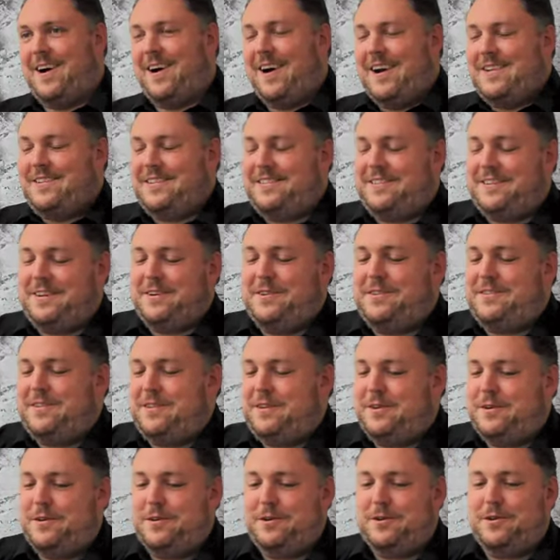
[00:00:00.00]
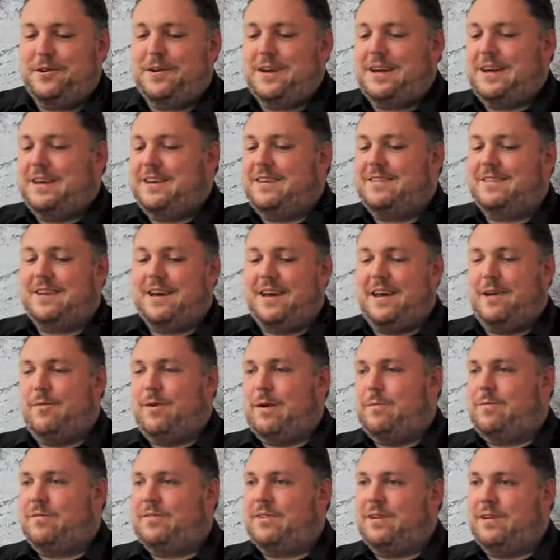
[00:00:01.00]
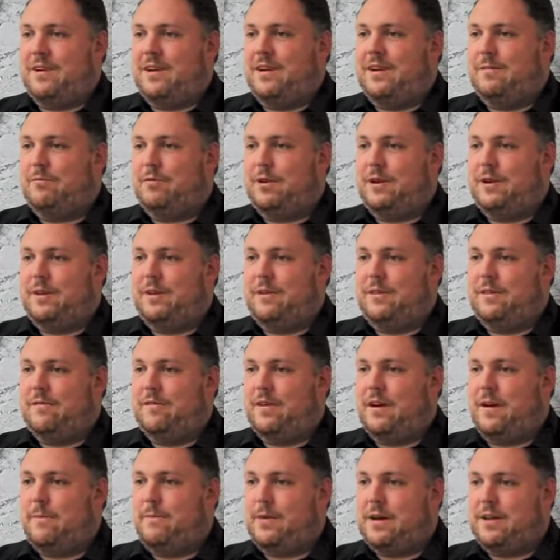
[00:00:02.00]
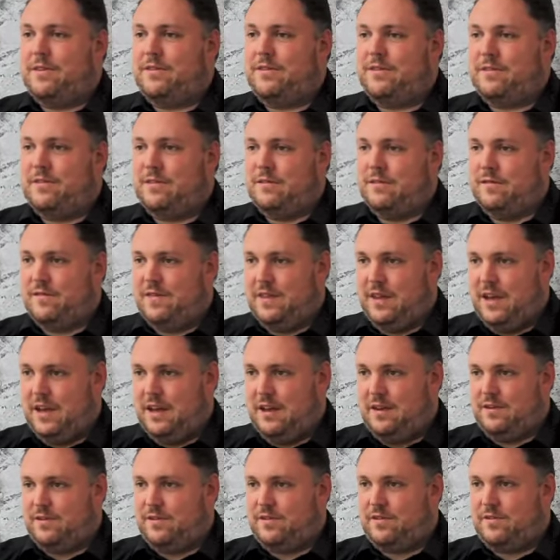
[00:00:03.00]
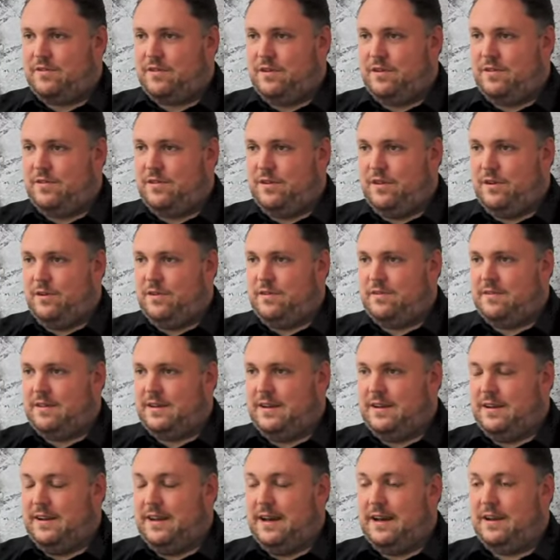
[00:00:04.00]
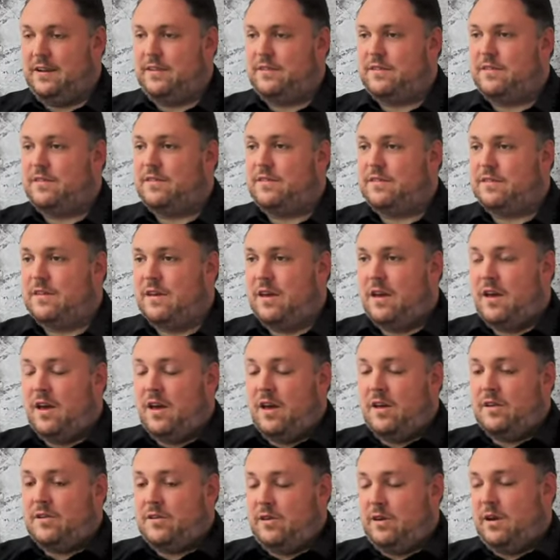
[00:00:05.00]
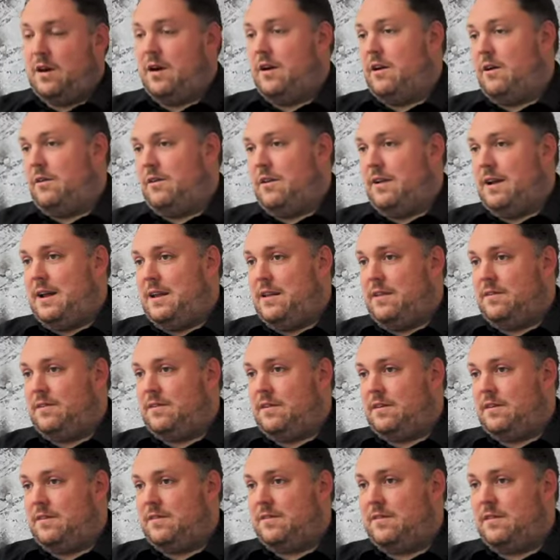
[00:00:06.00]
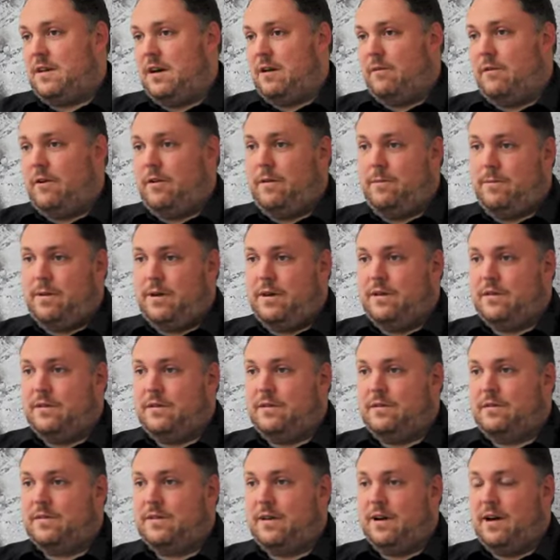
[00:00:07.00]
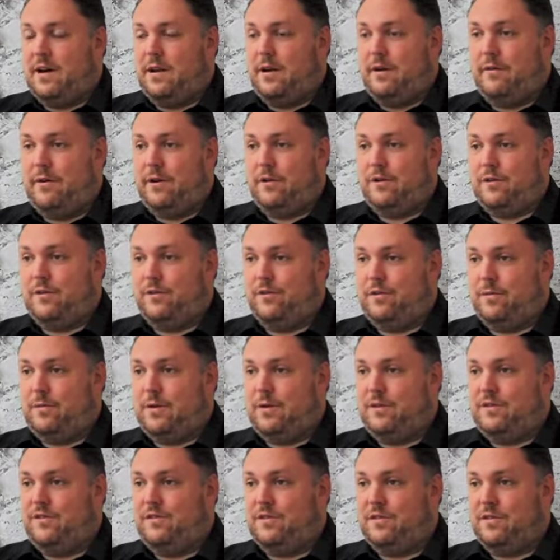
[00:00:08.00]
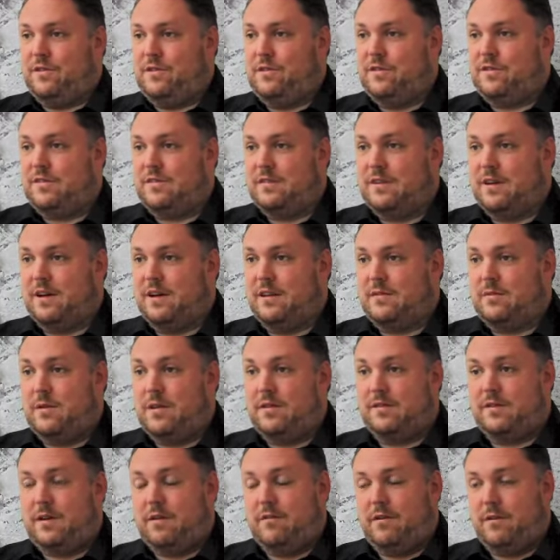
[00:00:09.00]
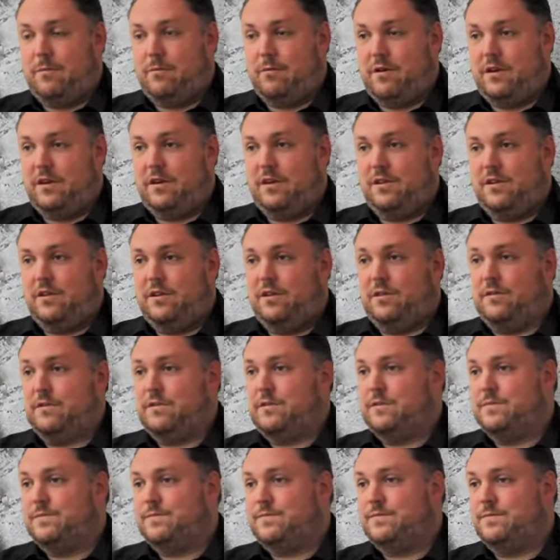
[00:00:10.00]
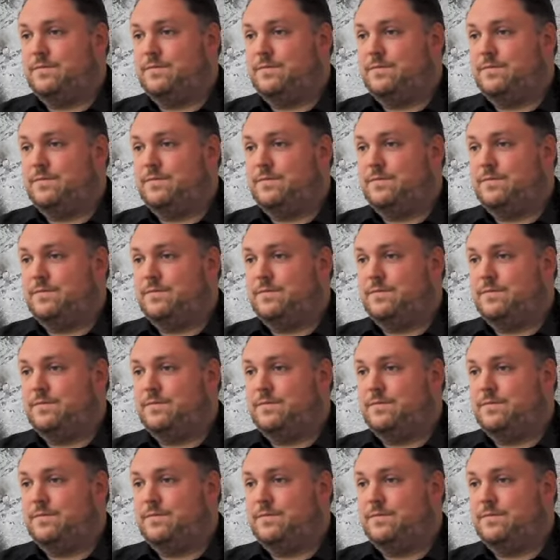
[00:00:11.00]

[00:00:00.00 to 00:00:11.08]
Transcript: IT Security Guru is a website bringing you the very best of the industry's news and analysis, doing our own analysis, our own opinions, and our own contributions, as well as our own breaking news.